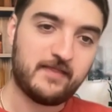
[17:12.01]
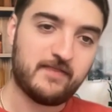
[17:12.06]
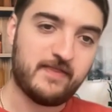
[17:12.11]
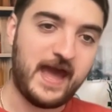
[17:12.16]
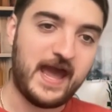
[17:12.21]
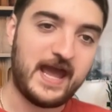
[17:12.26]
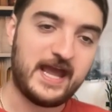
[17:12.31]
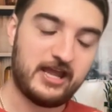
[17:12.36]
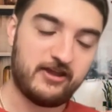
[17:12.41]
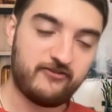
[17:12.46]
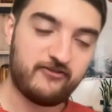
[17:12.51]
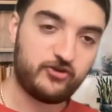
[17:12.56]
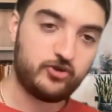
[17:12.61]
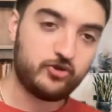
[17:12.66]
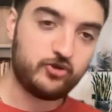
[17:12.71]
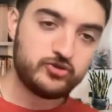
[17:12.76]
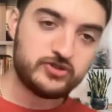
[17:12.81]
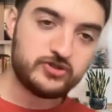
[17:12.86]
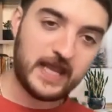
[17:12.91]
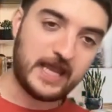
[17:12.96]
that if
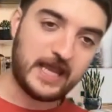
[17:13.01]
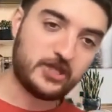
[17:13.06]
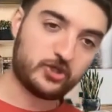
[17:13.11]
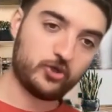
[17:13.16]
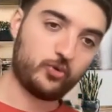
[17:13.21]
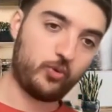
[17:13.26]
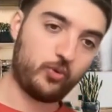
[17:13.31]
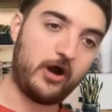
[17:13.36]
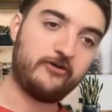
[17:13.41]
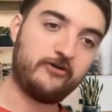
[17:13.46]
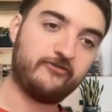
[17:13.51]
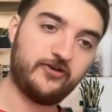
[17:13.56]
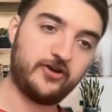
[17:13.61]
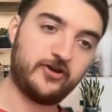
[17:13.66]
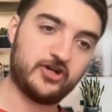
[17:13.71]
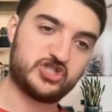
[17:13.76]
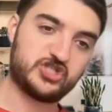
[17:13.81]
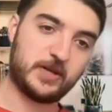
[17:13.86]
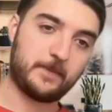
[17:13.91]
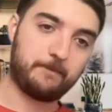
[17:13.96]
you take your raw
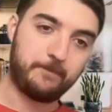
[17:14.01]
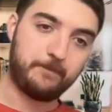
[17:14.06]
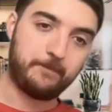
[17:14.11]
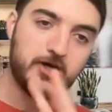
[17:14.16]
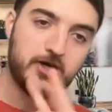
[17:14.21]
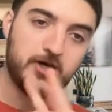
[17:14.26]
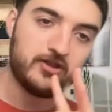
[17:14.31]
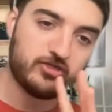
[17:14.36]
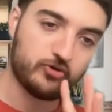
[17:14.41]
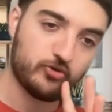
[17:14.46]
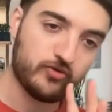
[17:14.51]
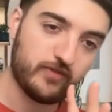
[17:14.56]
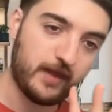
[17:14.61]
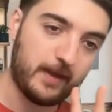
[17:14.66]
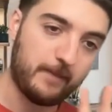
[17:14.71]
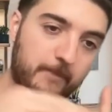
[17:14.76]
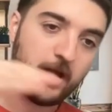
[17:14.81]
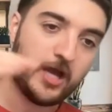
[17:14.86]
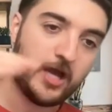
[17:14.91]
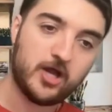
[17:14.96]
footage and put it through
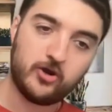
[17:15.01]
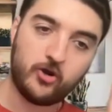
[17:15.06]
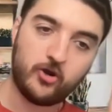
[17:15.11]
them,